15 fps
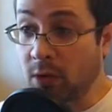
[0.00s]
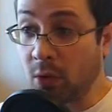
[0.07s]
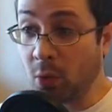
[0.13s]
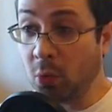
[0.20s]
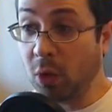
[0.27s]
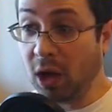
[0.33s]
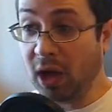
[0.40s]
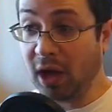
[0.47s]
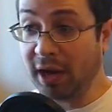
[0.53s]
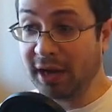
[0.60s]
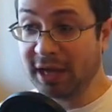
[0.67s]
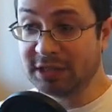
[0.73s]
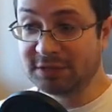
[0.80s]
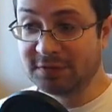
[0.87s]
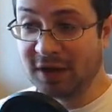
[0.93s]
What?
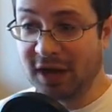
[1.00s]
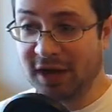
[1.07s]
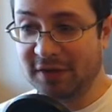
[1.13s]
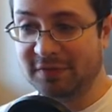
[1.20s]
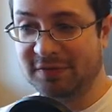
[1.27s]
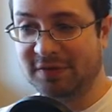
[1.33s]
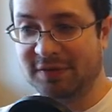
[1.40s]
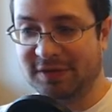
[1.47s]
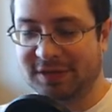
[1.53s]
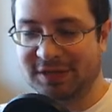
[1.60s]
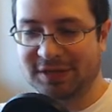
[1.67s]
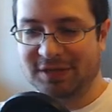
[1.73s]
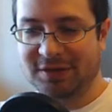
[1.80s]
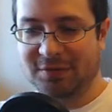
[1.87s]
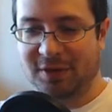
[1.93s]
H5?
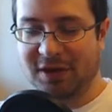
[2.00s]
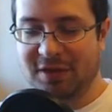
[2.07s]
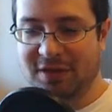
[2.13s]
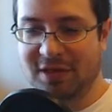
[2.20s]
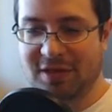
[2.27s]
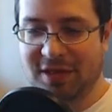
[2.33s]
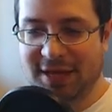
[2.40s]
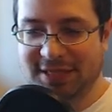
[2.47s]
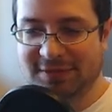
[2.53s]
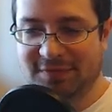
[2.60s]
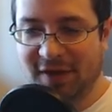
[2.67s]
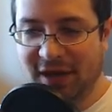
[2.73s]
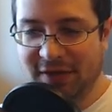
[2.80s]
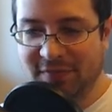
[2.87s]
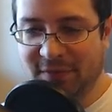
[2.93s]
What is this
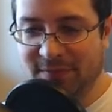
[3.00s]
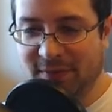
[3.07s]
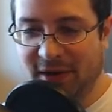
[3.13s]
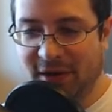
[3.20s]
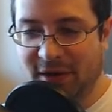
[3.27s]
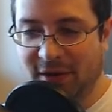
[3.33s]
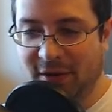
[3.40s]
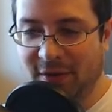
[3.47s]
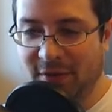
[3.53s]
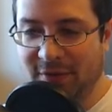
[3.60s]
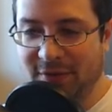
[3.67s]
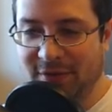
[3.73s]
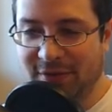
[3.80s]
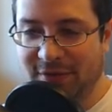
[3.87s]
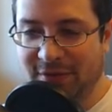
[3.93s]
H5
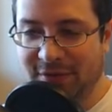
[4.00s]
about?